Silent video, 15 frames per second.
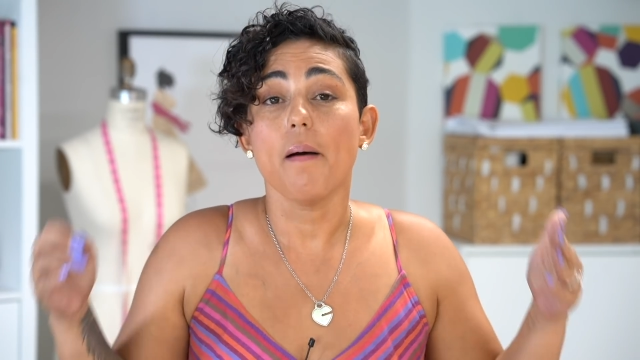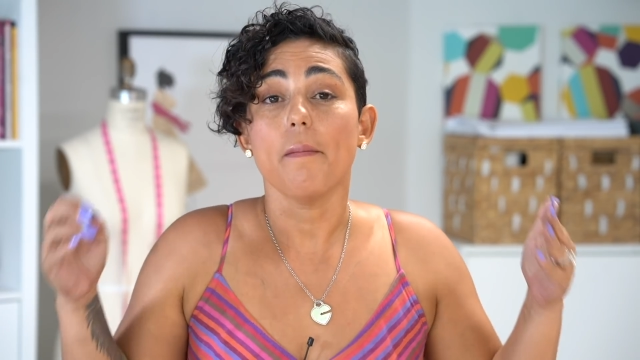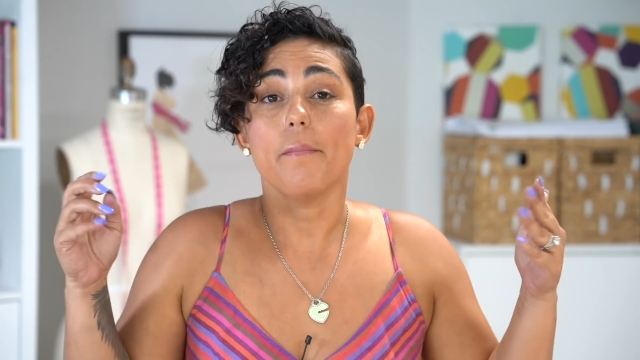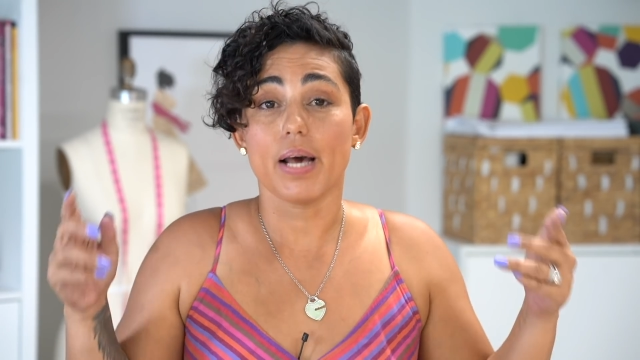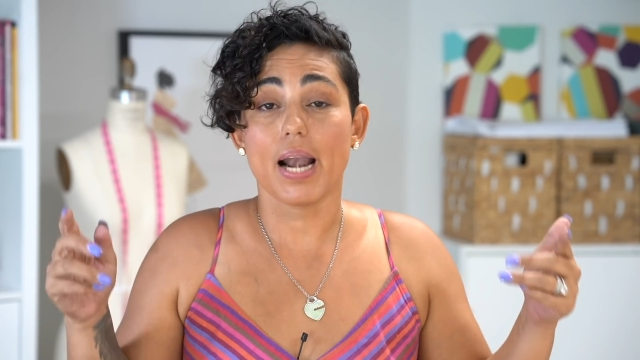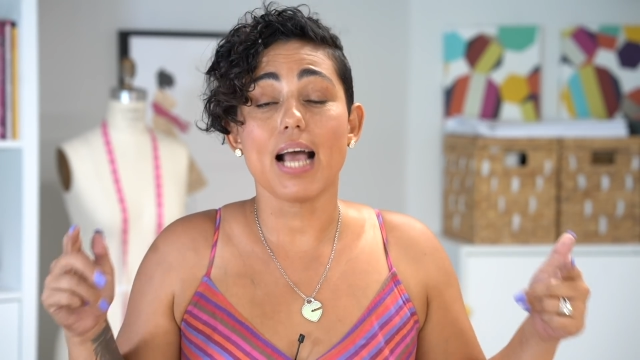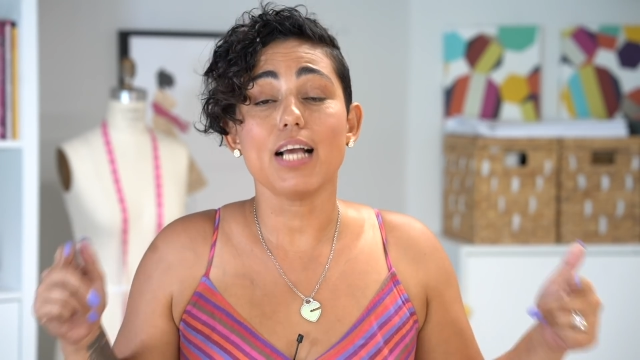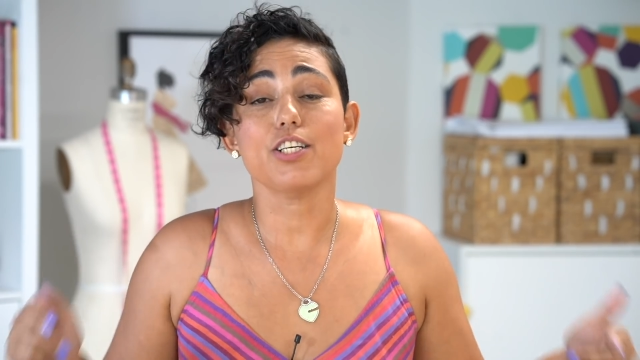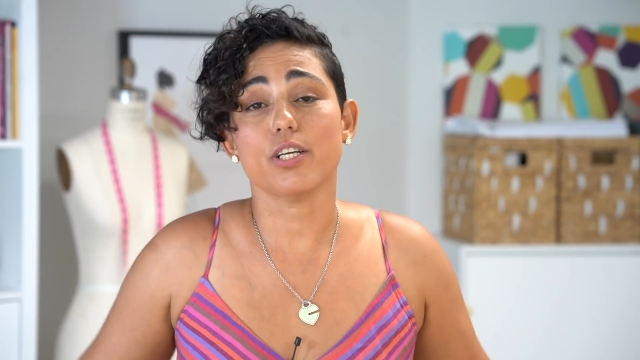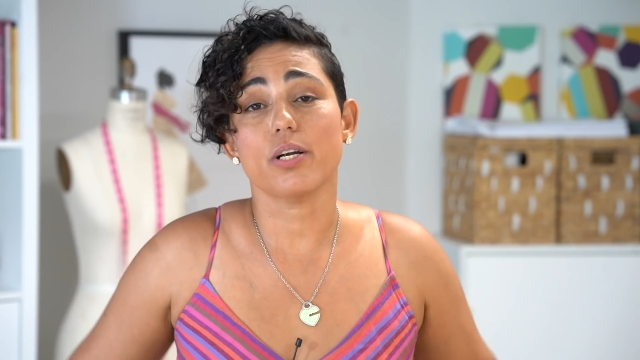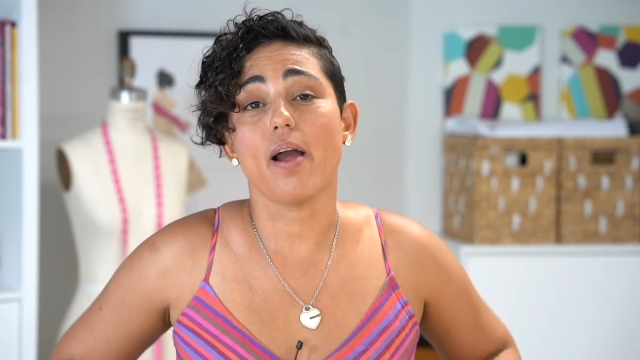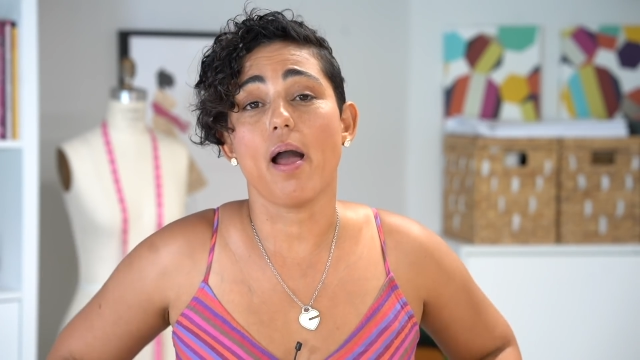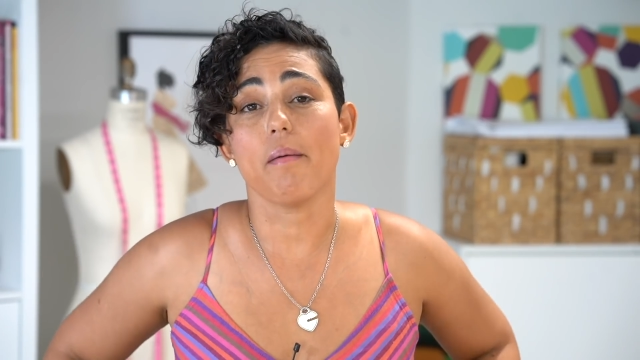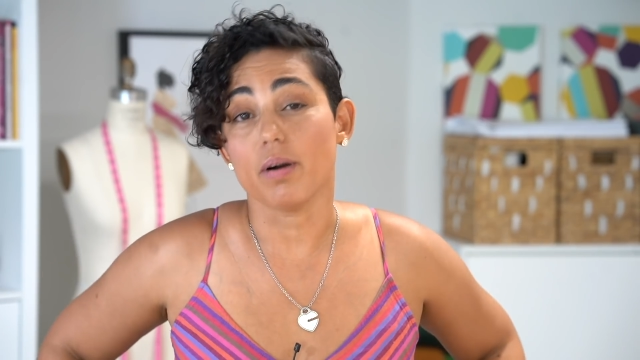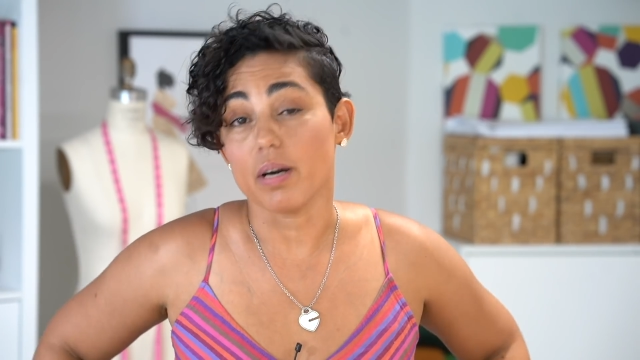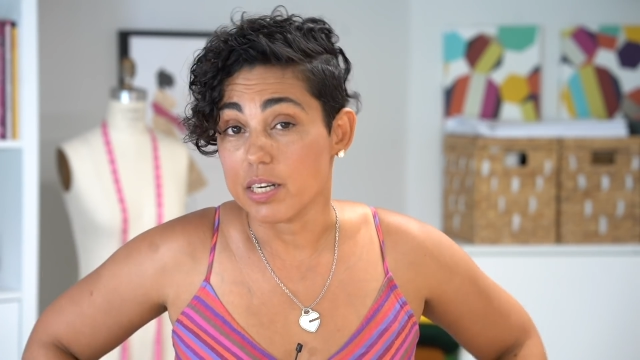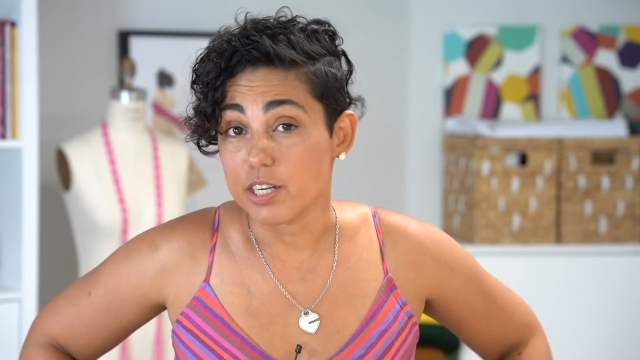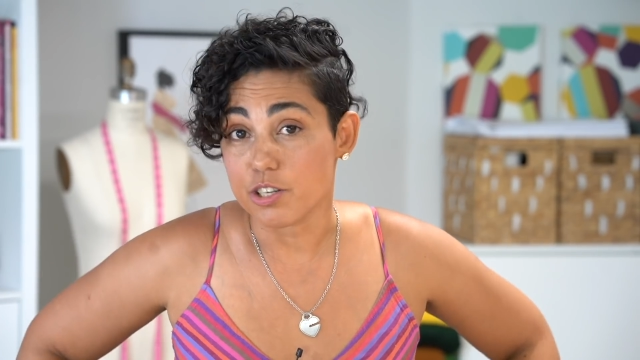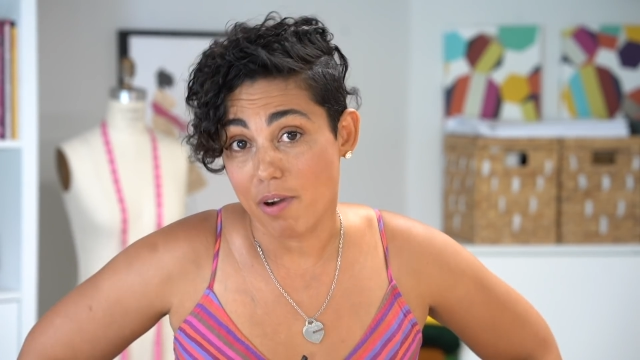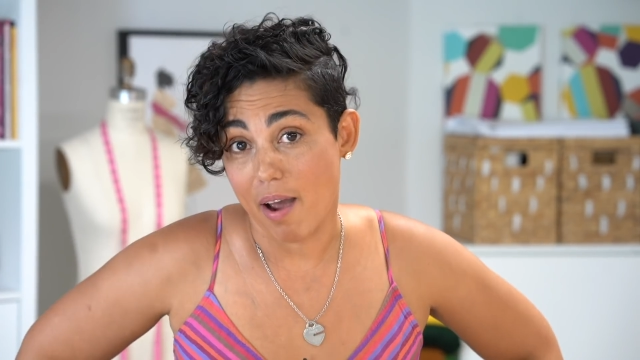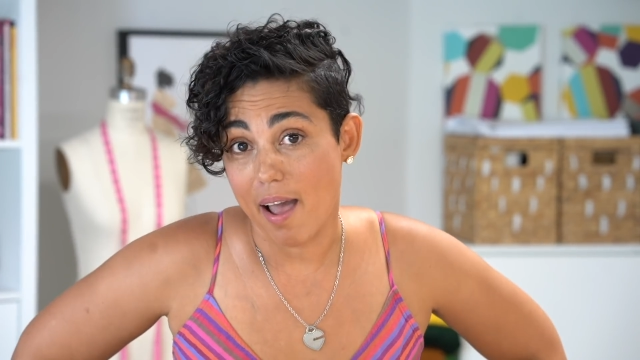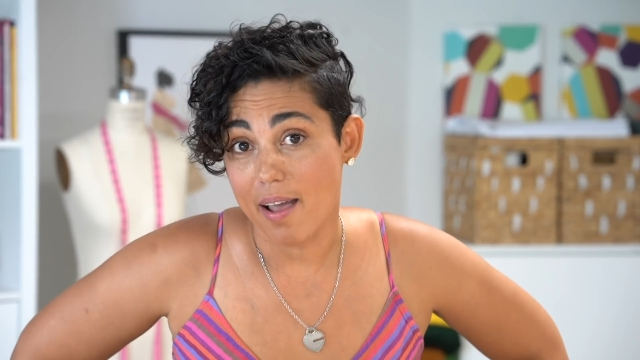but I sure am gonna
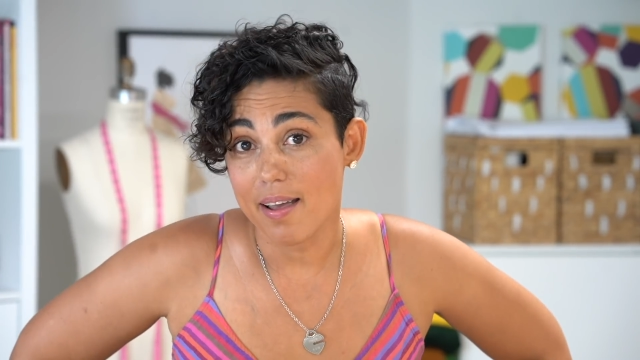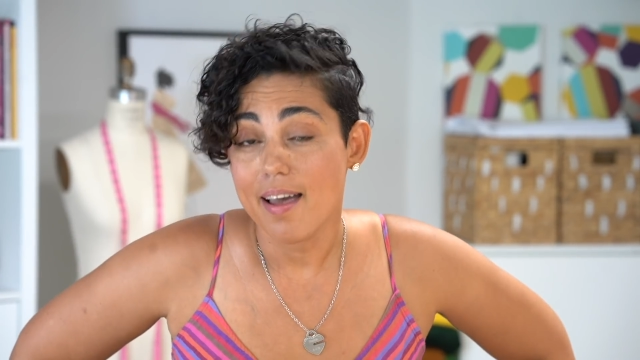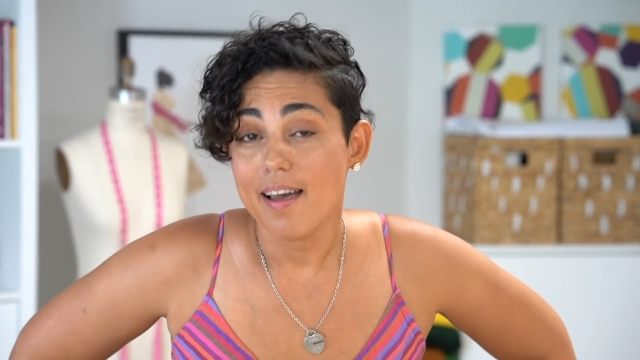try.